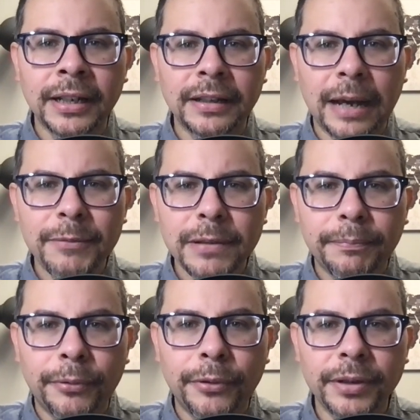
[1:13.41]
I'm going to
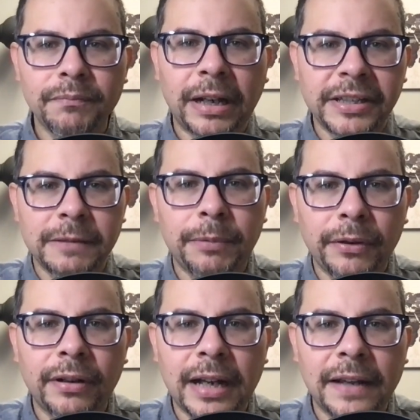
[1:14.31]
put my
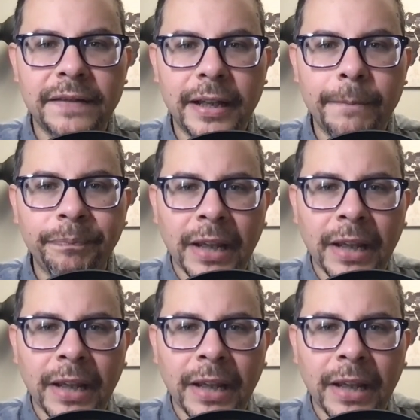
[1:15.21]
spirit on them,